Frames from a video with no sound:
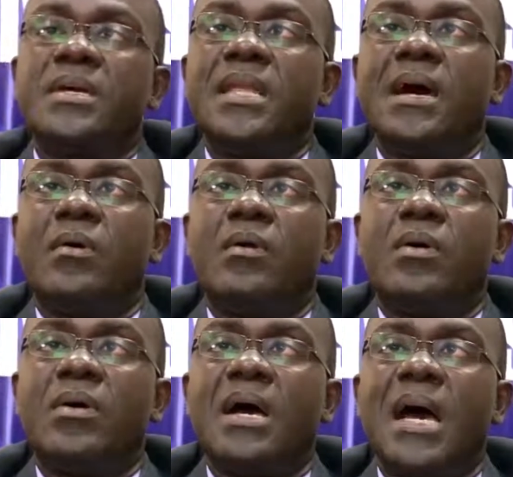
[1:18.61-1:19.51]
Now,
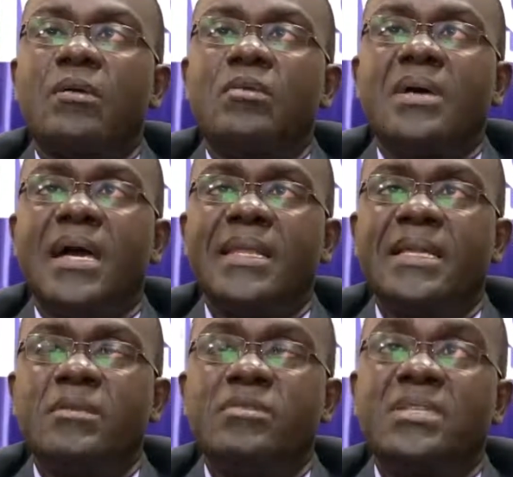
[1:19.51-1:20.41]
I'll look at
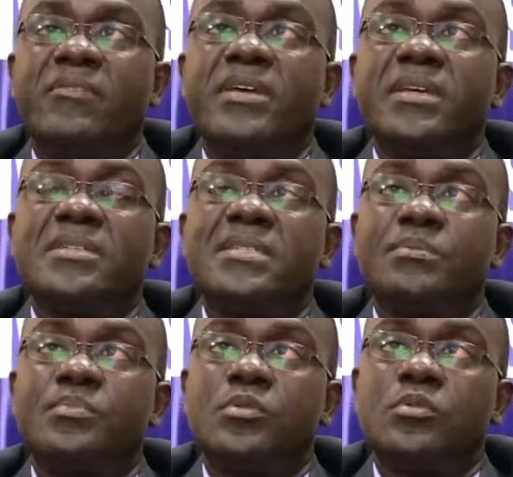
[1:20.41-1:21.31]
it using a very
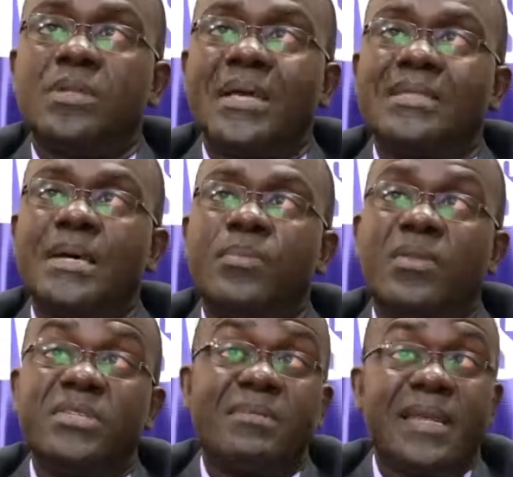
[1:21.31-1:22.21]
simple
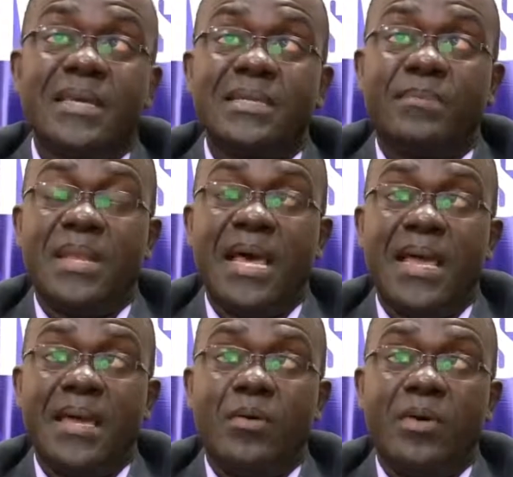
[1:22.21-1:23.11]
example of demand and supply,
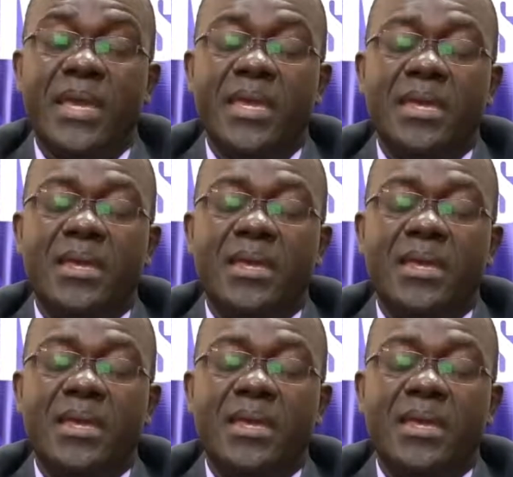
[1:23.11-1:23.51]
okay?